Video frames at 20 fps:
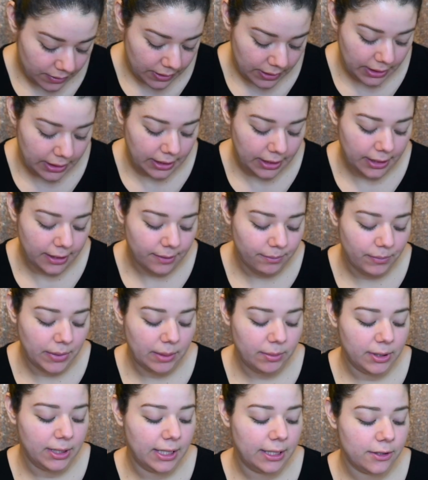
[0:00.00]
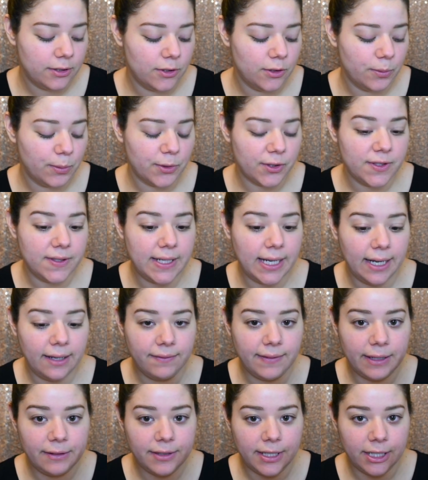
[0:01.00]
The Maybelline Superstay
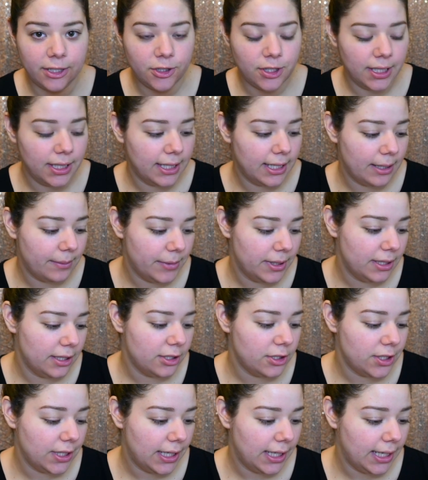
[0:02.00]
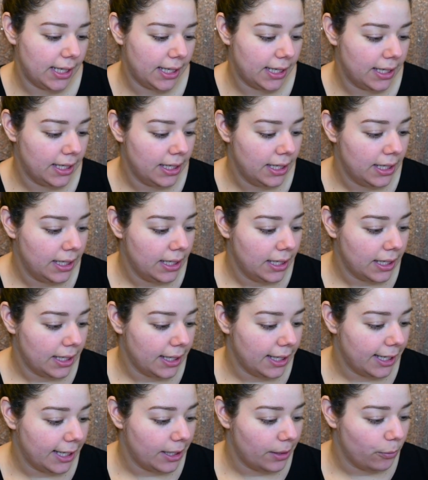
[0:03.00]
foundation, and I'm in the shade
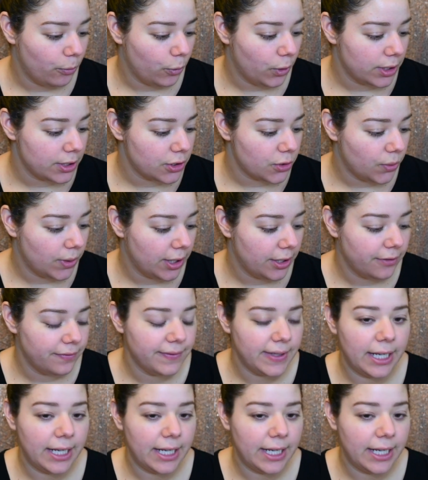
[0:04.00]
112